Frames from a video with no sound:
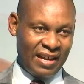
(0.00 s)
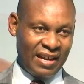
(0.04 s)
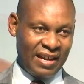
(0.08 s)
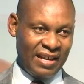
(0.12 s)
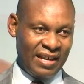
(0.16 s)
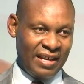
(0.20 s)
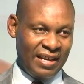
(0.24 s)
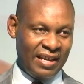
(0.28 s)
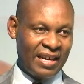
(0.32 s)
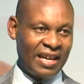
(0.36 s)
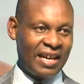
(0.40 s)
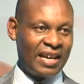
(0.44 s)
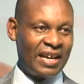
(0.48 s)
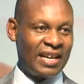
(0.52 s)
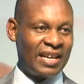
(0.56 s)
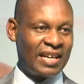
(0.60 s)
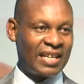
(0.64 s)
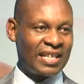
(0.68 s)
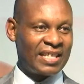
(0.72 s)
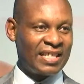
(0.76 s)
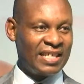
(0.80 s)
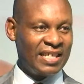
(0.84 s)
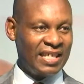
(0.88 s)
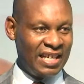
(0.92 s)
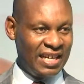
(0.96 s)
in
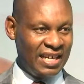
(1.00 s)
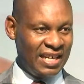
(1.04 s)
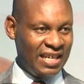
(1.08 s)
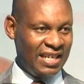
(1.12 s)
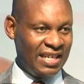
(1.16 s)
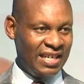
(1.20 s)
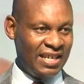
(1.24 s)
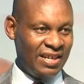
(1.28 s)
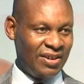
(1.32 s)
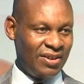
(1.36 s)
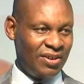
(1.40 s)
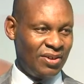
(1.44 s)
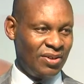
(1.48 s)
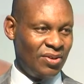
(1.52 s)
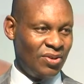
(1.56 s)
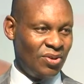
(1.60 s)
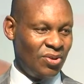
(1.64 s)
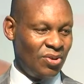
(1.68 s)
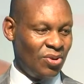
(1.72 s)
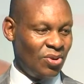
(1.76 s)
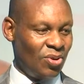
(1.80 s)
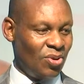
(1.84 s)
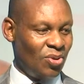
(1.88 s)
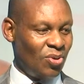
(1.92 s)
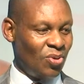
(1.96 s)
understanding
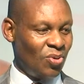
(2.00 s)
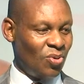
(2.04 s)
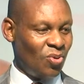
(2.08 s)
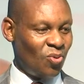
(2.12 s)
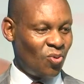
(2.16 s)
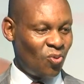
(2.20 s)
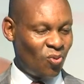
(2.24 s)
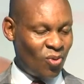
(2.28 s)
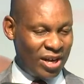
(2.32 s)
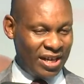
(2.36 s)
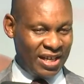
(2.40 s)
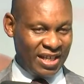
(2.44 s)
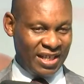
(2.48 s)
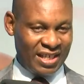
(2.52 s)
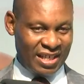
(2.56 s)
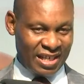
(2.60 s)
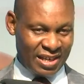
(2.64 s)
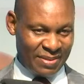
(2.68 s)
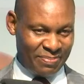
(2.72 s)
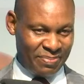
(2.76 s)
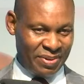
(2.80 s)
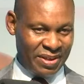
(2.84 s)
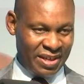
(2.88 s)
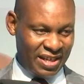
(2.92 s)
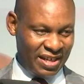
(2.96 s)
what is
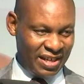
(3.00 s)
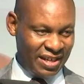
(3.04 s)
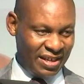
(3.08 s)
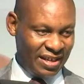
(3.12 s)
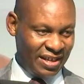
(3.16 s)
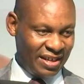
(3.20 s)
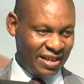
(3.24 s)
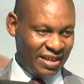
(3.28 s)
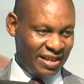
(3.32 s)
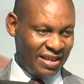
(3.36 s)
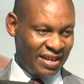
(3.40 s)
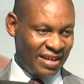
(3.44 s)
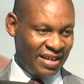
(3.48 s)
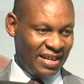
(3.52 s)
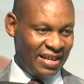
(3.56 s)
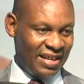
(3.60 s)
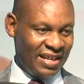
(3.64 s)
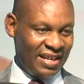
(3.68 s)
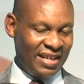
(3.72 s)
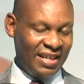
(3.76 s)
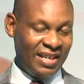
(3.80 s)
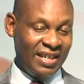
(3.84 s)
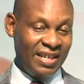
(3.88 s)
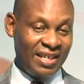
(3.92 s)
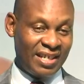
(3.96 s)
happening
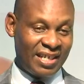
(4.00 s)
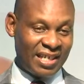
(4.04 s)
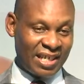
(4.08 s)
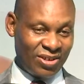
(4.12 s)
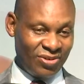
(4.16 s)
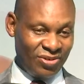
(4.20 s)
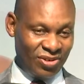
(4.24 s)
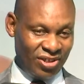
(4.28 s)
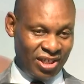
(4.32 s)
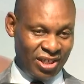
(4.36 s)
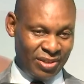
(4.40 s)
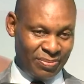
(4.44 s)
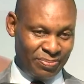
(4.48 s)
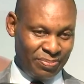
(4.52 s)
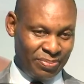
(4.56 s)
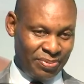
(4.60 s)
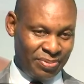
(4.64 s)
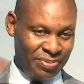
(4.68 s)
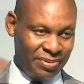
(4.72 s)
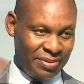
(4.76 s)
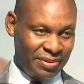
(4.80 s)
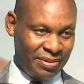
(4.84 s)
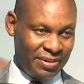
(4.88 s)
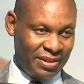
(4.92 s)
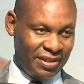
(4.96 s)
in
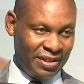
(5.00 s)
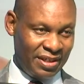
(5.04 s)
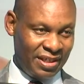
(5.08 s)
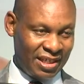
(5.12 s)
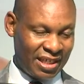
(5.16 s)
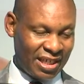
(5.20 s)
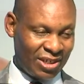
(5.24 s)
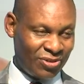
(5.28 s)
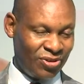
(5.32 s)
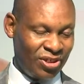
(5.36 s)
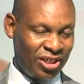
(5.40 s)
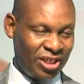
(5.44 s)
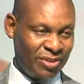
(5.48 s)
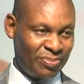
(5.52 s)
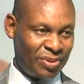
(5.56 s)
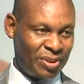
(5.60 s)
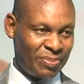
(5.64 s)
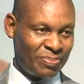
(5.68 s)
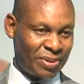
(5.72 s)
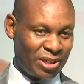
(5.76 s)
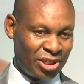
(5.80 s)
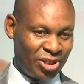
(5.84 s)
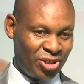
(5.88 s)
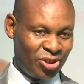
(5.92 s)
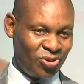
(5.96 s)
townships,
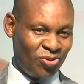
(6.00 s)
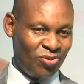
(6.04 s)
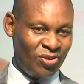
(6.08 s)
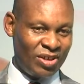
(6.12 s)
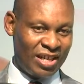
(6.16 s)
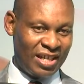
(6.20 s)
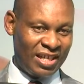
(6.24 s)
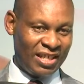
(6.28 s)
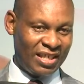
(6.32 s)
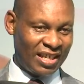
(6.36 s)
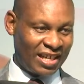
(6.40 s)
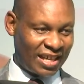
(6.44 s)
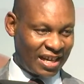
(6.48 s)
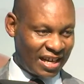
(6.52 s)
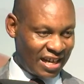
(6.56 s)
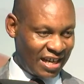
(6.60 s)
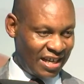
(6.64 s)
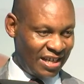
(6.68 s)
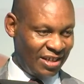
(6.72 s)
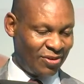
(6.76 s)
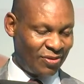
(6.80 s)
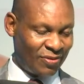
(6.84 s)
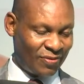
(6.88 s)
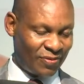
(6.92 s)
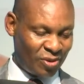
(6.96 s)
particularly the
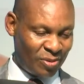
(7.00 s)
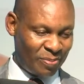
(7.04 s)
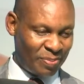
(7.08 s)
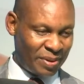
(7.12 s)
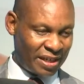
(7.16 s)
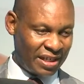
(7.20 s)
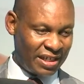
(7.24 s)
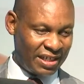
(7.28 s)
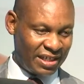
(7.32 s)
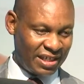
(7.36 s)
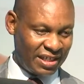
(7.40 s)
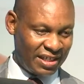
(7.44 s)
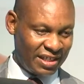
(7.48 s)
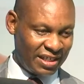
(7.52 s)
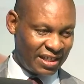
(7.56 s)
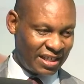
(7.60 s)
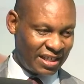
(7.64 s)
kind of operations